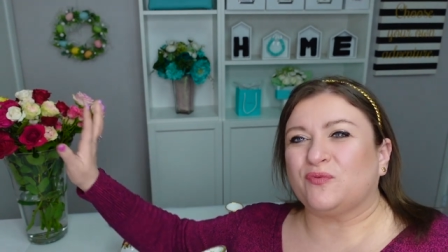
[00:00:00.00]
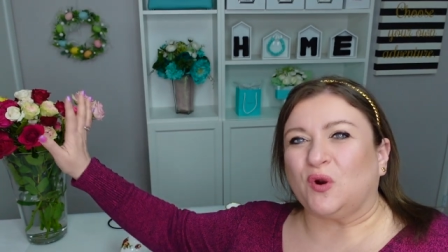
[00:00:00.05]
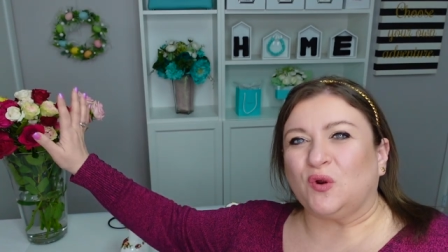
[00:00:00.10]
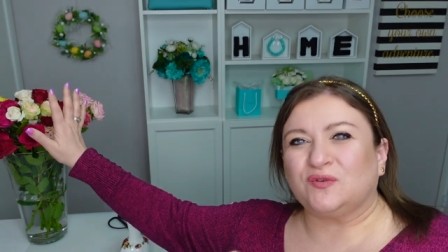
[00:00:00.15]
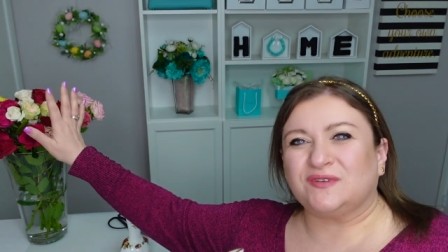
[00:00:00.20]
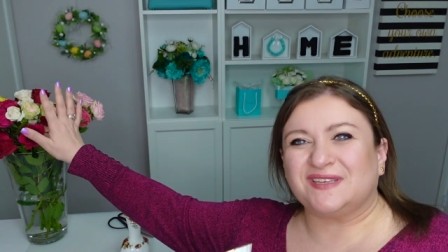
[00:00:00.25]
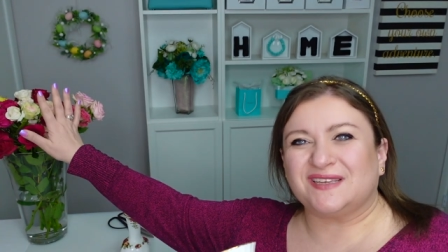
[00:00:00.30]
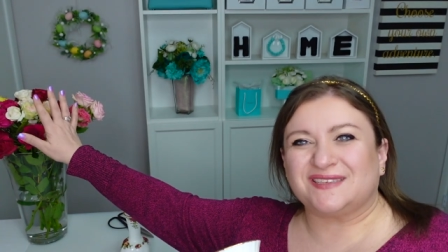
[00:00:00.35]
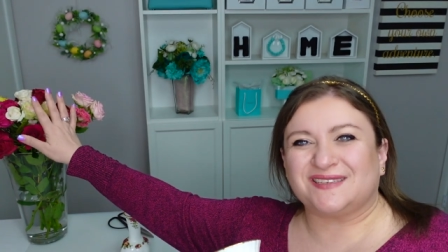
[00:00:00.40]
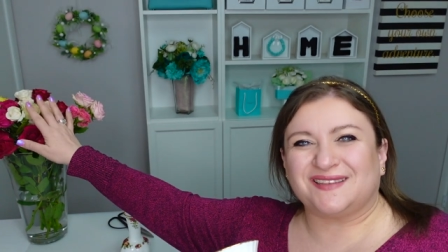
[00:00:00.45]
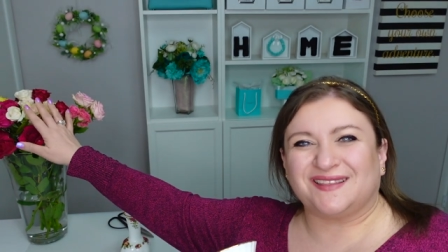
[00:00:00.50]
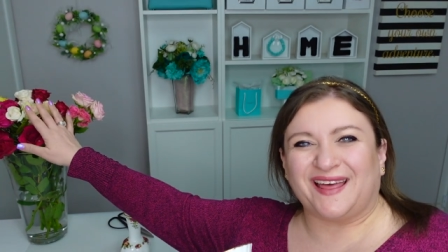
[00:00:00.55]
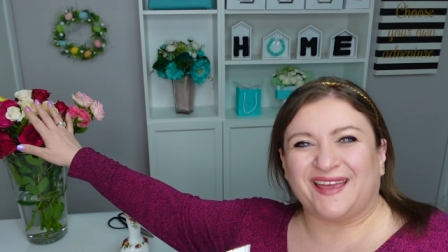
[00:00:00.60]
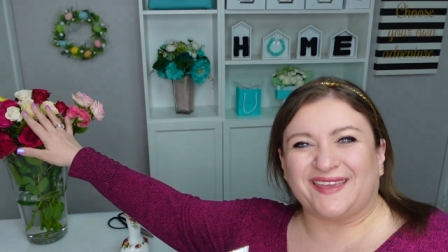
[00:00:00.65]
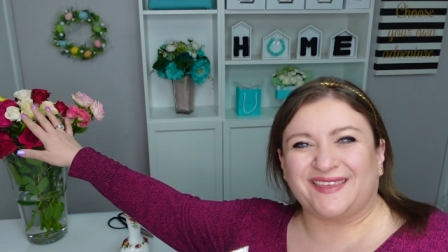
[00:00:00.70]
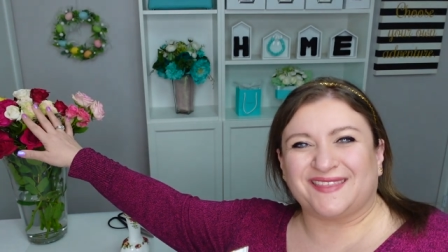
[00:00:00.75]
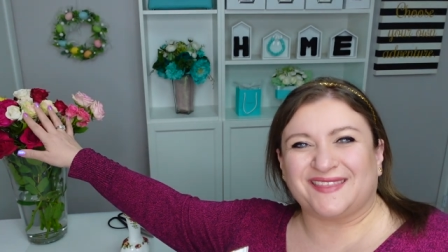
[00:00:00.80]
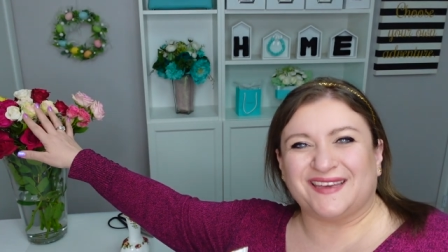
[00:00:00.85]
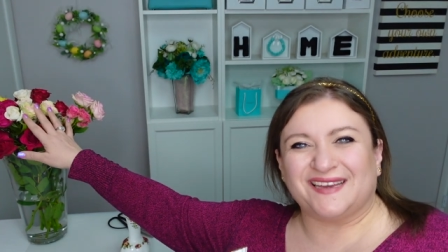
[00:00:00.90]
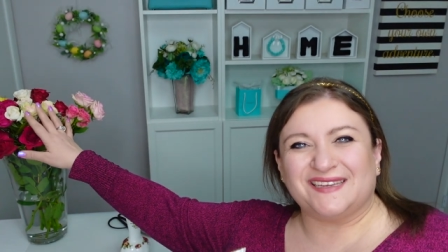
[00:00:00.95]
roses
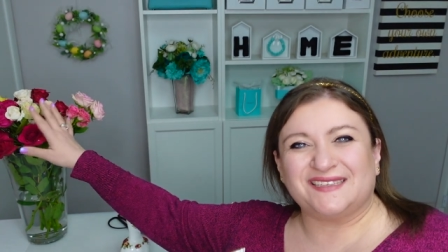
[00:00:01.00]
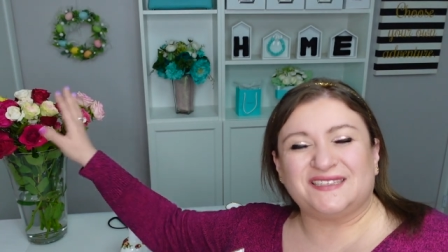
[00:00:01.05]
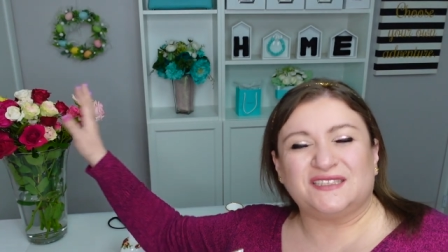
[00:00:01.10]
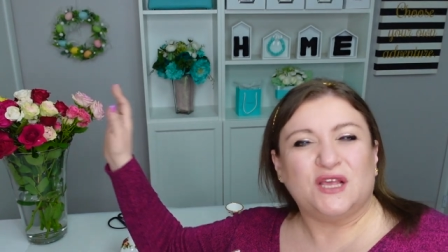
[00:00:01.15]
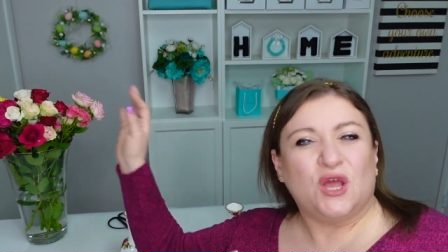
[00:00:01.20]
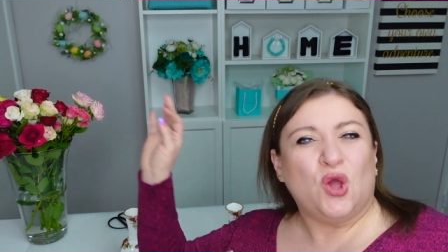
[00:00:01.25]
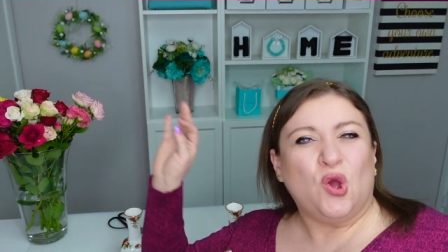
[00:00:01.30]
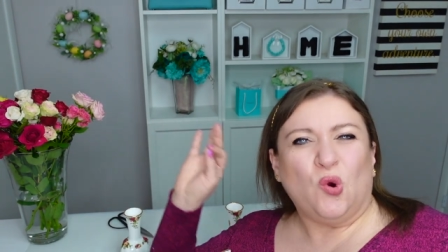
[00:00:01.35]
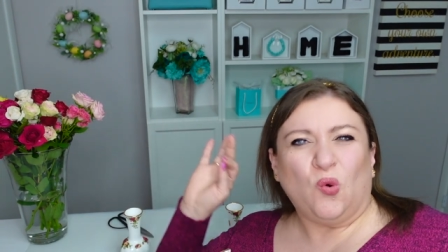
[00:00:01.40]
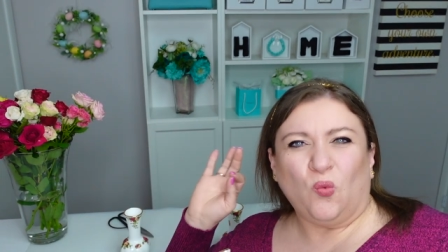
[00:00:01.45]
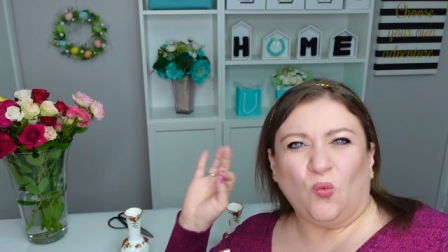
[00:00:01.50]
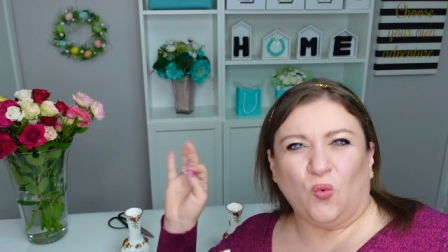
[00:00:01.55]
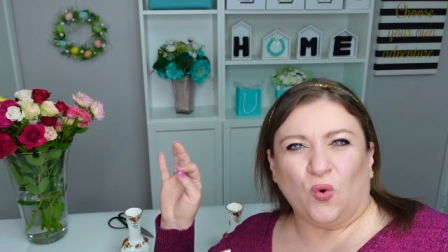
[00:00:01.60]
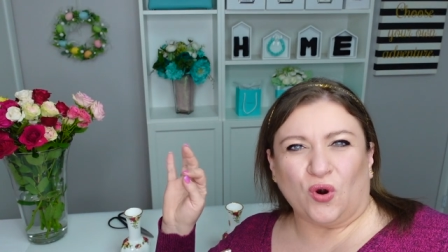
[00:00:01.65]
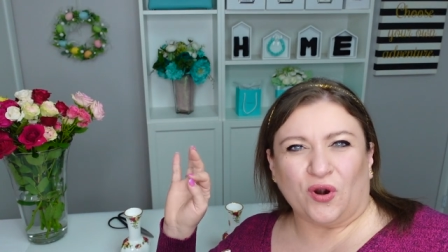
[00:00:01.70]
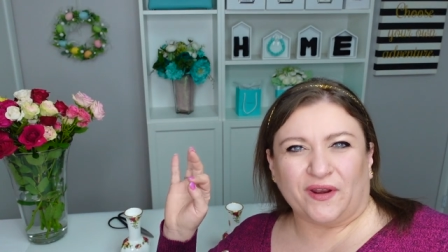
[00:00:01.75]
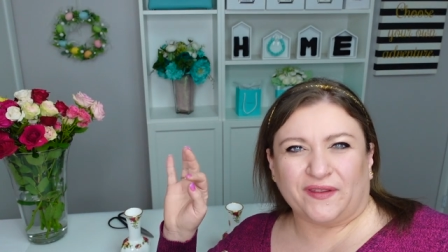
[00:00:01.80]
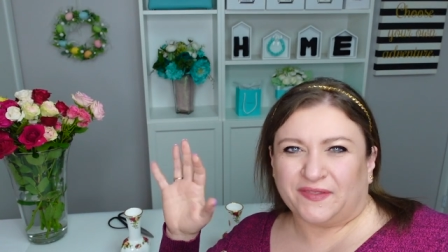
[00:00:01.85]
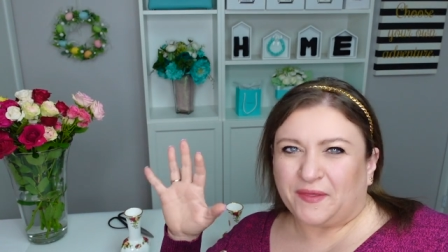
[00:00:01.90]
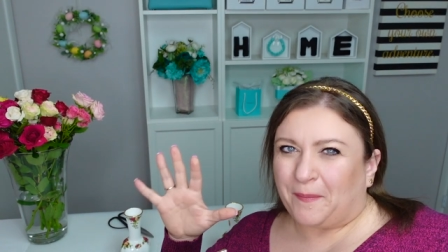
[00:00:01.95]
like this
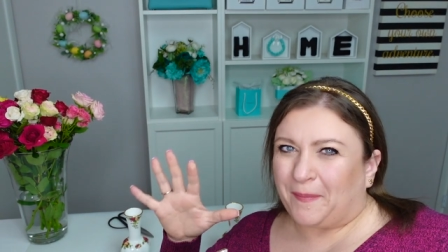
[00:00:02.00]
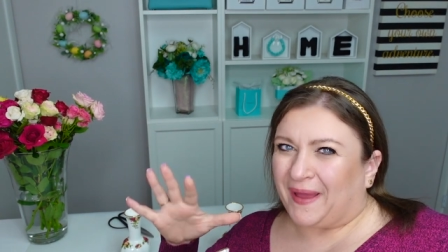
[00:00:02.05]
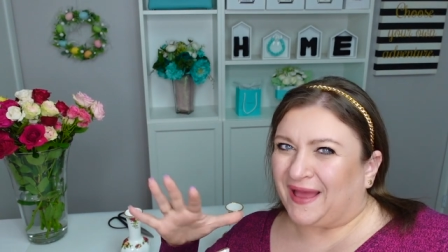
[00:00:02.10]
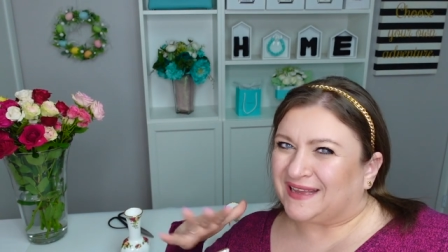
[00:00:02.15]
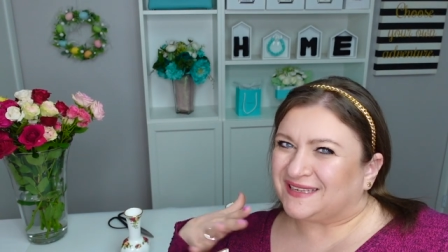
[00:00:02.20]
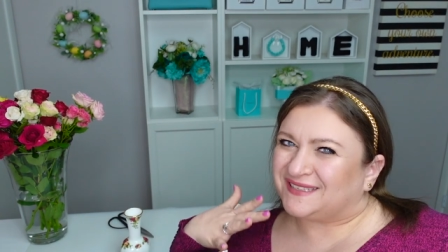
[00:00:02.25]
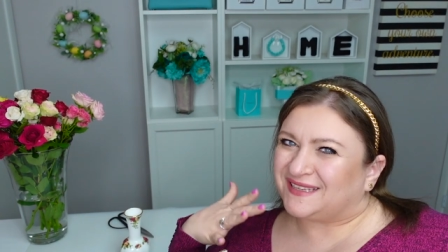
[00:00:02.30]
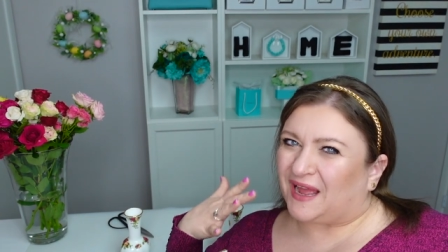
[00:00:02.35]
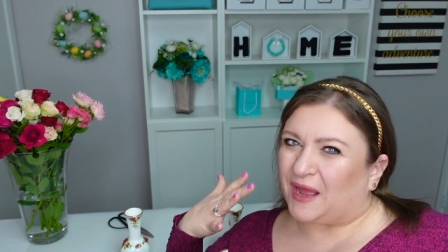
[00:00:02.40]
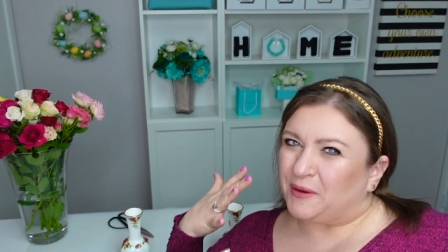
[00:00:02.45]
work the best.